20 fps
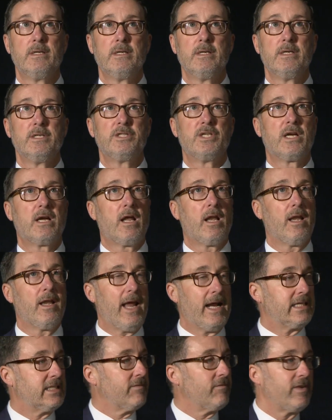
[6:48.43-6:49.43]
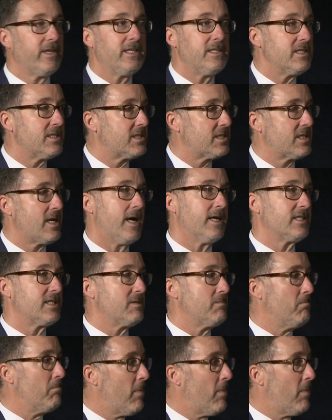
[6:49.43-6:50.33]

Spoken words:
to collectively discuss